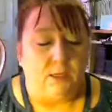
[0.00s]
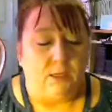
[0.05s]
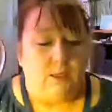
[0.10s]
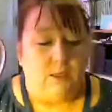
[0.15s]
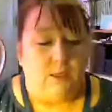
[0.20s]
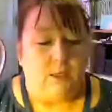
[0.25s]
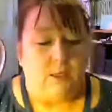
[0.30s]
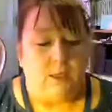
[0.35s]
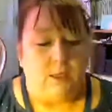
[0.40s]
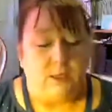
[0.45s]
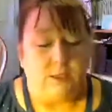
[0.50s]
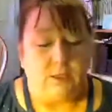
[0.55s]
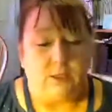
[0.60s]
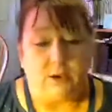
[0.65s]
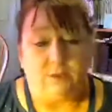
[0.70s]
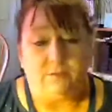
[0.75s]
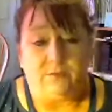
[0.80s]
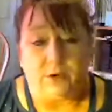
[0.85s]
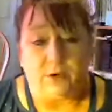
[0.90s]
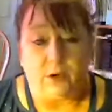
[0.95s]
So I
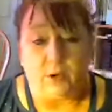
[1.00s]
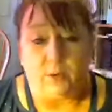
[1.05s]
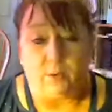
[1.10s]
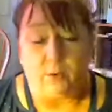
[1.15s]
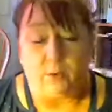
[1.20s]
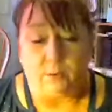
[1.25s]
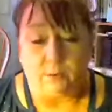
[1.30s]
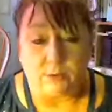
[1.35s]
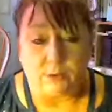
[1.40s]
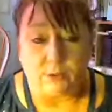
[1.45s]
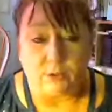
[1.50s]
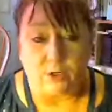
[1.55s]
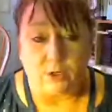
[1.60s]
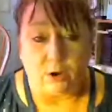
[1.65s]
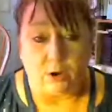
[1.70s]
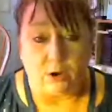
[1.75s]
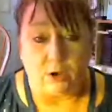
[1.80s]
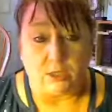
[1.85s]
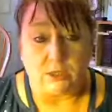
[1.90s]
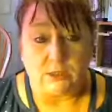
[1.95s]
figured out what it was going to
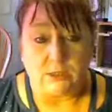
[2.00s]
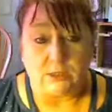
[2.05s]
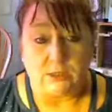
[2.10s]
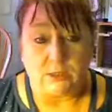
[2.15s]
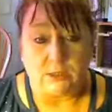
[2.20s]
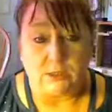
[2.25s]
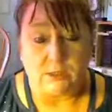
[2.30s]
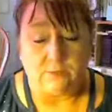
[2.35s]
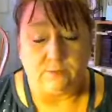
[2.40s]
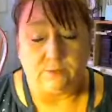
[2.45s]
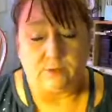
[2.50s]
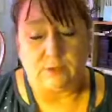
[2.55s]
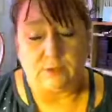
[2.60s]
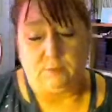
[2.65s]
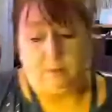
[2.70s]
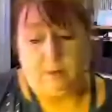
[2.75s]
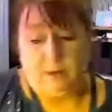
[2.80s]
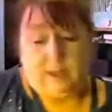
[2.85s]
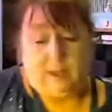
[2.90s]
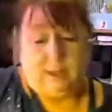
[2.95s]
cost for
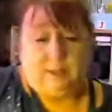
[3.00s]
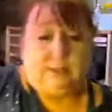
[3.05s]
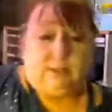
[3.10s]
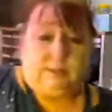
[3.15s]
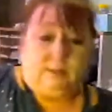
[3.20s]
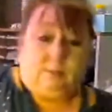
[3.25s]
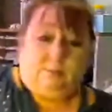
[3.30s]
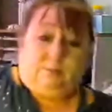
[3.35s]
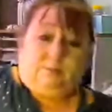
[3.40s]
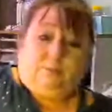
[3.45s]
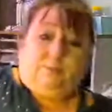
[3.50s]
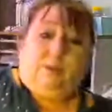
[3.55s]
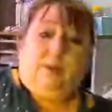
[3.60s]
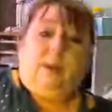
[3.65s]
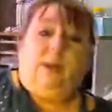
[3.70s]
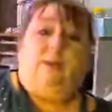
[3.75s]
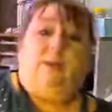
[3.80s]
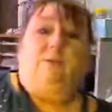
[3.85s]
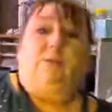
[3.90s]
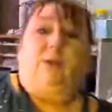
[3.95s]
supplies, and
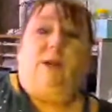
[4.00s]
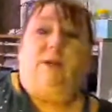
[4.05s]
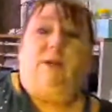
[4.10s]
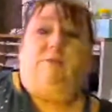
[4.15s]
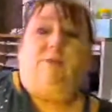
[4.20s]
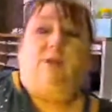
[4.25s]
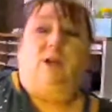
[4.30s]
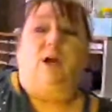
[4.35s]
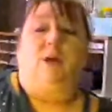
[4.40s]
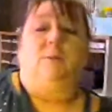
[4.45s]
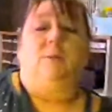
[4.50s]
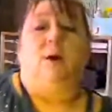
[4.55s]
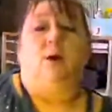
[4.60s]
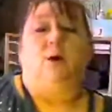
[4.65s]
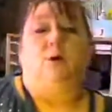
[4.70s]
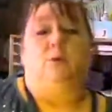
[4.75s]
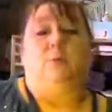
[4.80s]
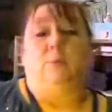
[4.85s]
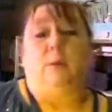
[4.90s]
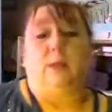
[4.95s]
I was going to have to cut my
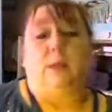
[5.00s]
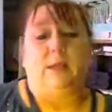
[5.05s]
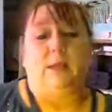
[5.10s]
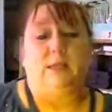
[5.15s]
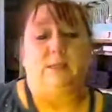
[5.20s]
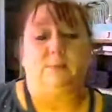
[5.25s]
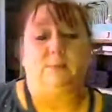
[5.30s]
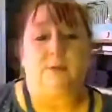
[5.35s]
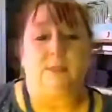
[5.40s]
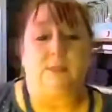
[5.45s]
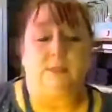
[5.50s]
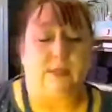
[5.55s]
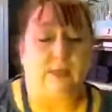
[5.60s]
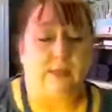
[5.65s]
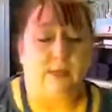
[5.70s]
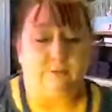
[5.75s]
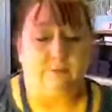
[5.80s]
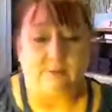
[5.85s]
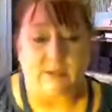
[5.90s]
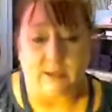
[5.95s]
own blanks because I didn't
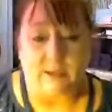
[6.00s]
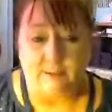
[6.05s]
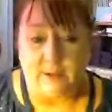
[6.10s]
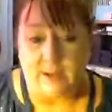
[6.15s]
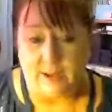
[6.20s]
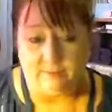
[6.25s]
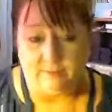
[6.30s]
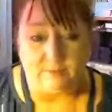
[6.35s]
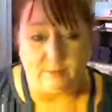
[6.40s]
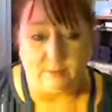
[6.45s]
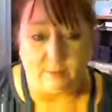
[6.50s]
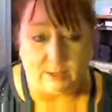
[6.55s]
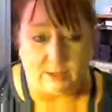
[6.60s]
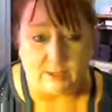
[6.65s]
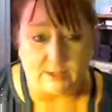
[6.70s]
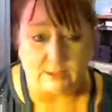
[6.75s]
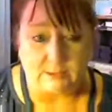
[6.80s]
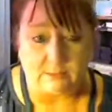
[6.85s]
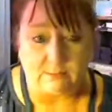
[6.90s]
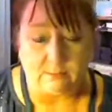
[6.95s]
have time to have the
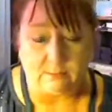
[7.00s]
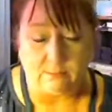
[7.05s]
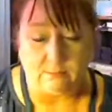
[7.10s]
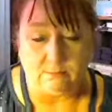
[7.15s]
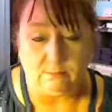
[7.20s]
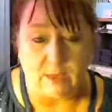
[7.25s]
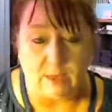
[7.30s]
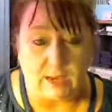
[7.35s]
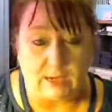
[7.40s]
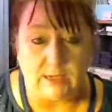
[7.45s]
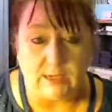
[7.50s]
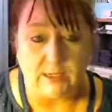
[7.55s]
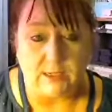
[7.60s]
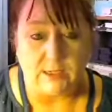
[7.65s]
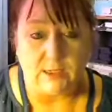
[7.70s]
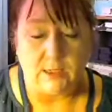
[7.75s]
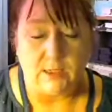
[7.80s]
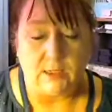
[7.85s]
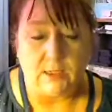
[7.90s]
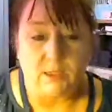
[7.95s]
blanks made
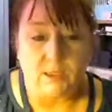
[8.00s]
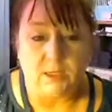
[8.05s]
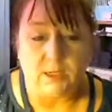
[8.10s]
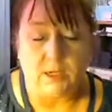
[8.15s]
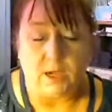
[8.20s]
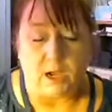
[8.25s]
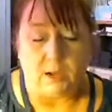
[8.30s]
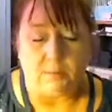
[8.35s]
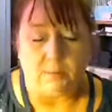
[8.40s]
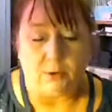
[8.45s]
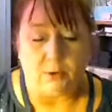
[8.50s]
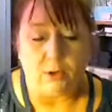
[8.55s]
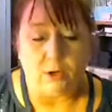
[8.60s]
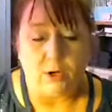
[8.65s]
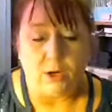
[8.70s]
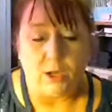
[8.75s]
in copper.